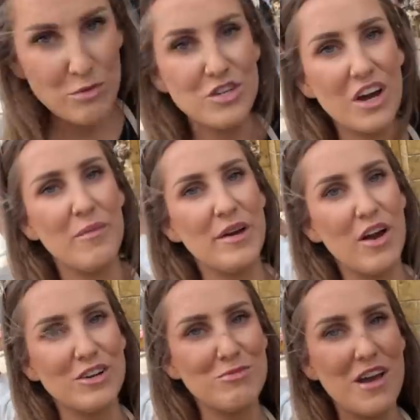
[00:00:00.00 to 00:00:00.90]
Which, oh my
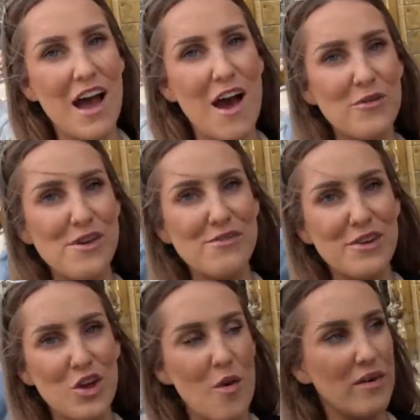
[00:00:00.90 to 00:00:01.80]
gosh, how do you
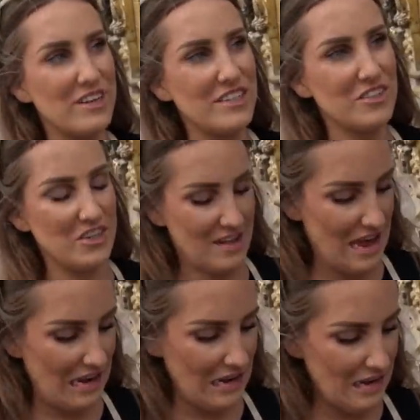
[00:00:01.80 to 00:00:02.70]
even go about researching
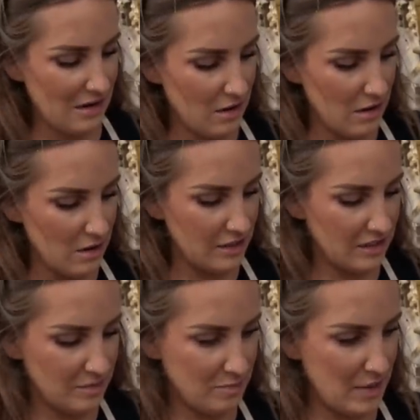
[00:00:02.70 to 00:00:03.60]
that?
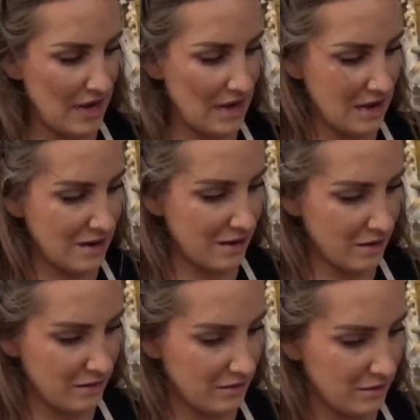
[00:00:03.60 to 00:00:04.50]
Spinning
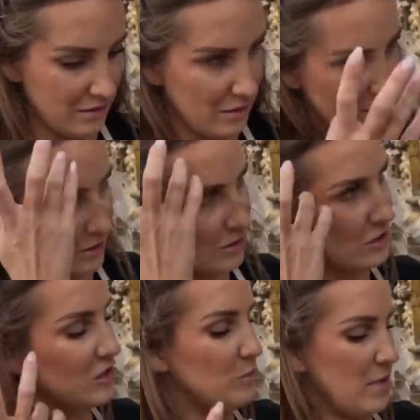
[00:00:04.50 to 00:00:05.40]

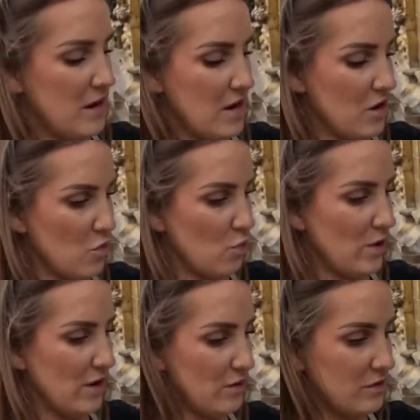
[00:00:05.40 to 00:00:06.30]
spinning
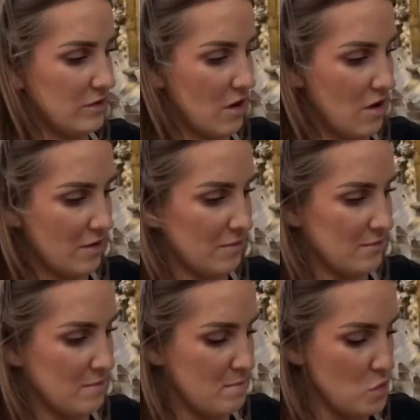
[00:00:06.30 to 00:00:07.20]
wheels
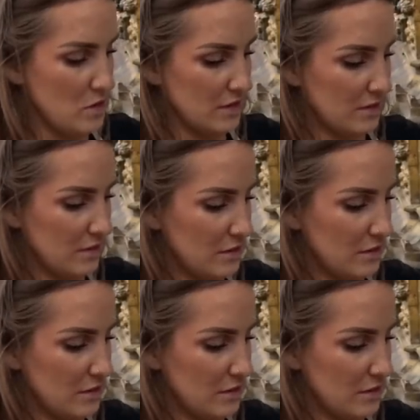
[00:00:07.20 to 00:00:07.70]
on Buddha